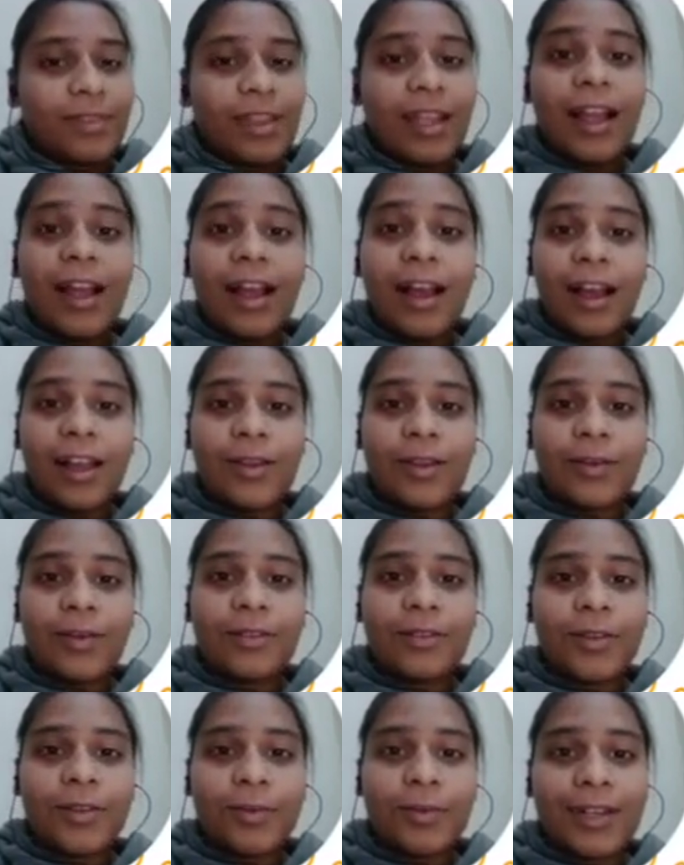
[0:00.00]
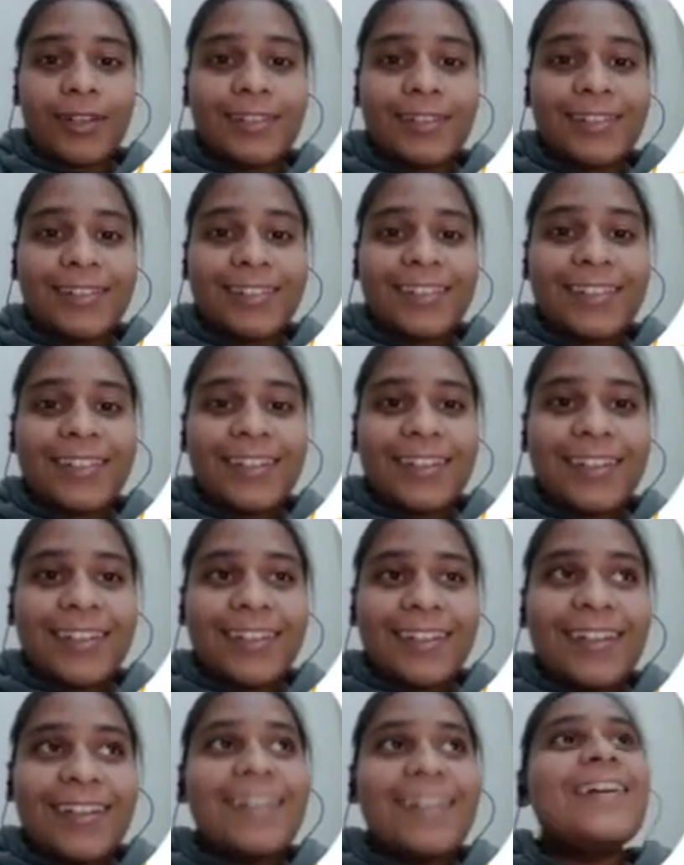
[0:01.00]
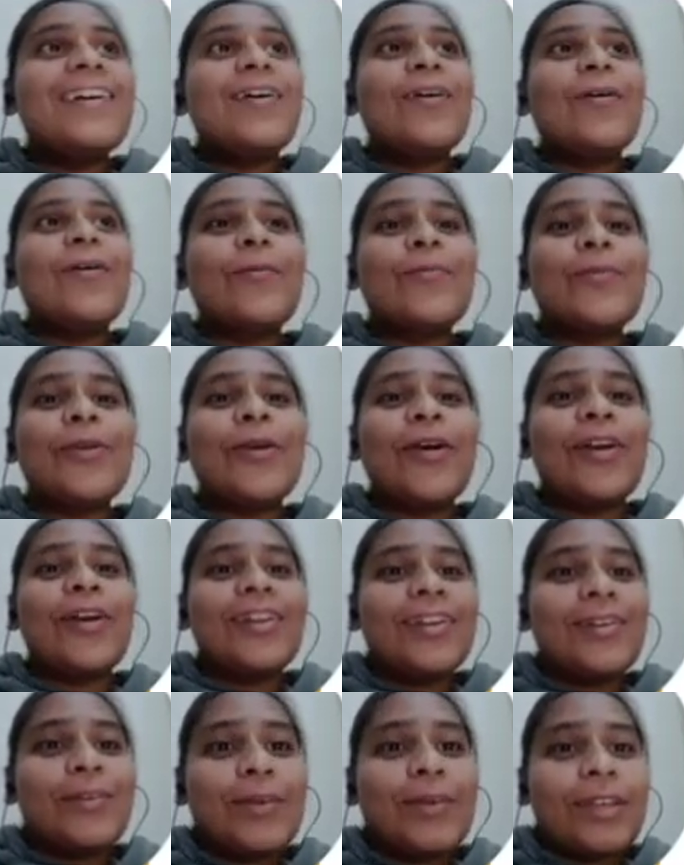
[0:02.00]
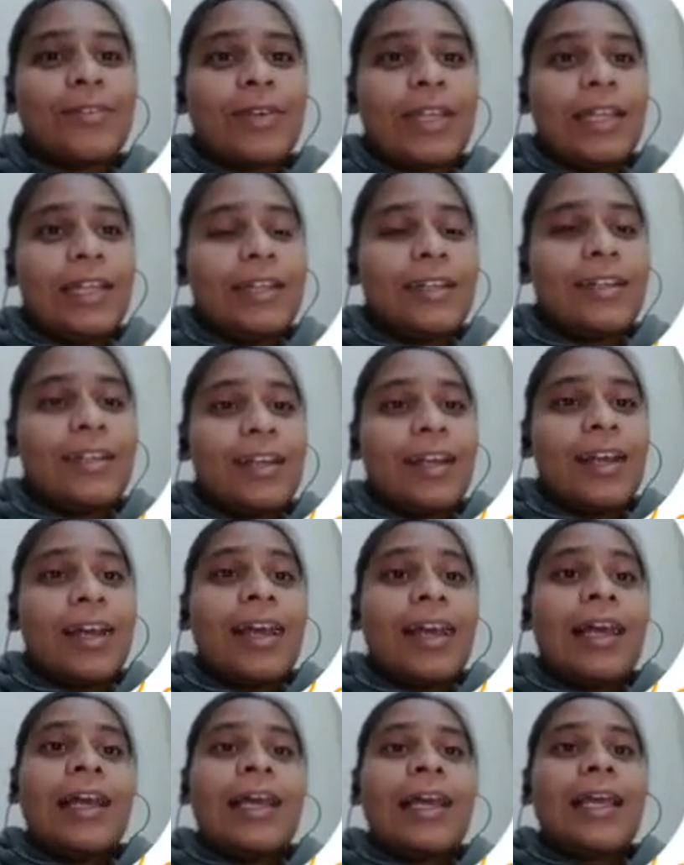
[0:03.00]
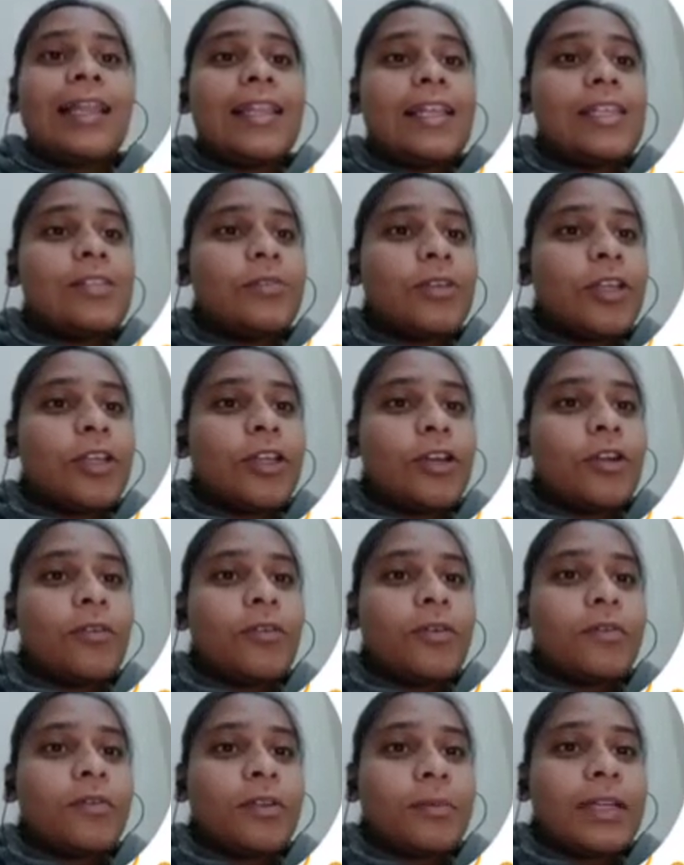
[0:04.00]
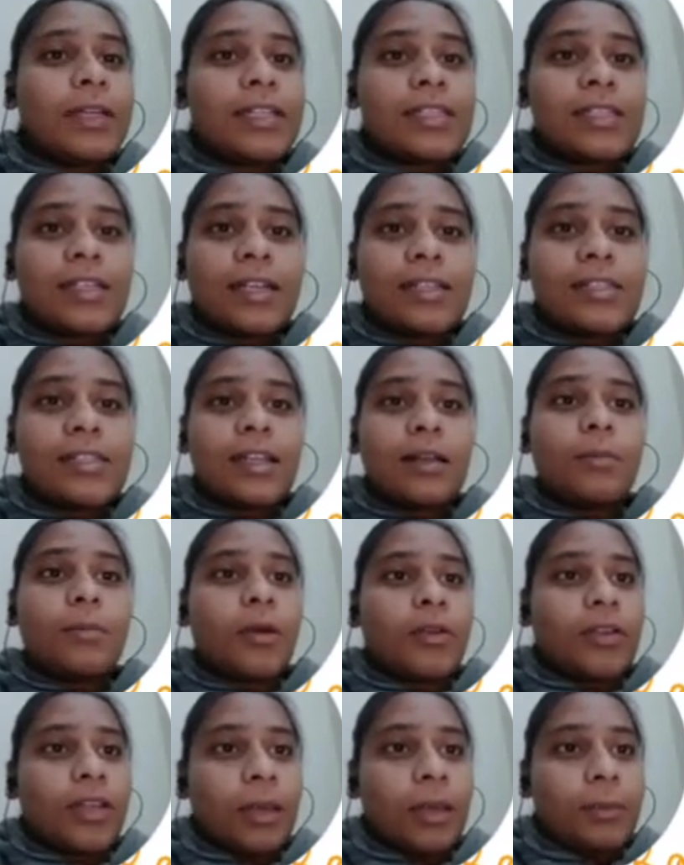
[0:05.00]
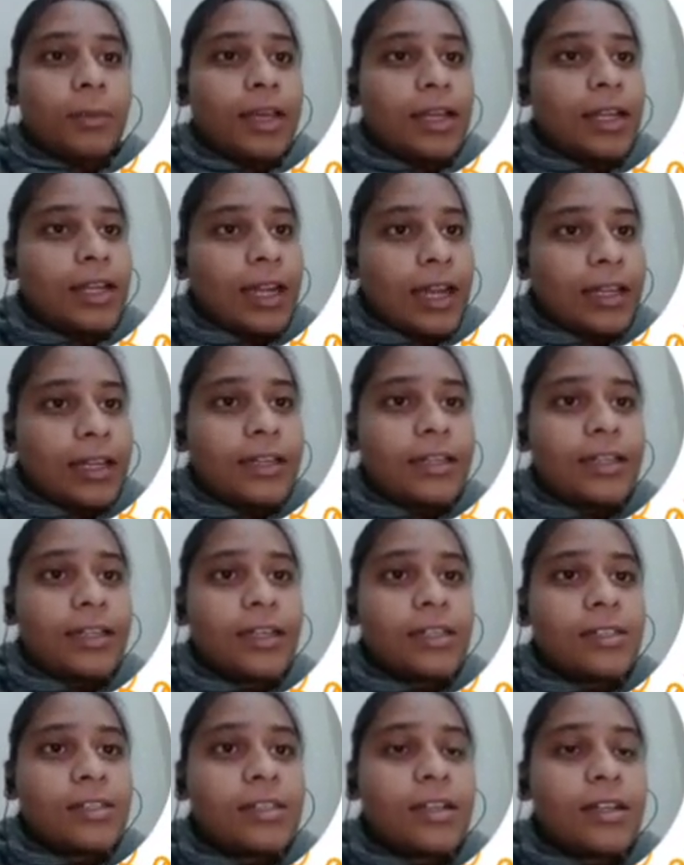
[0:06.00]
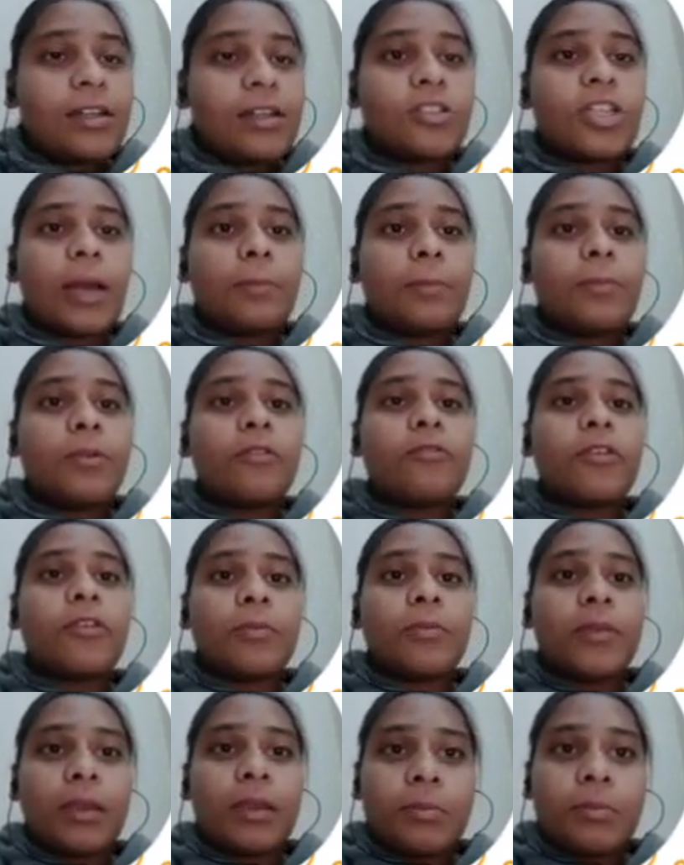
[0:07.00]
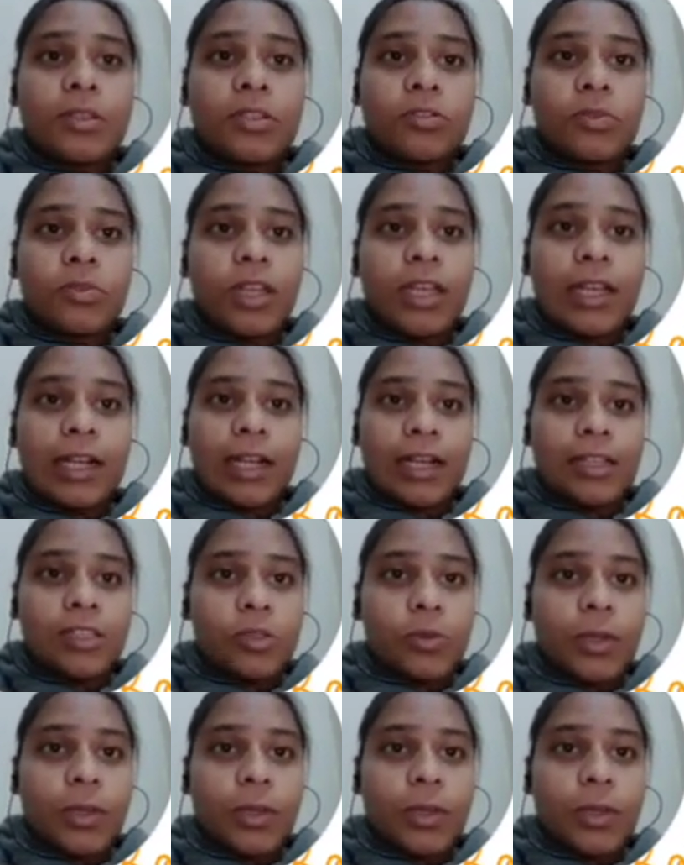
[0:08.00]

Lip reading: Hello everyone, hope you all are doing well. In this video, we will be discussing about chemical kinetics, a chapter from chemistry class 12th.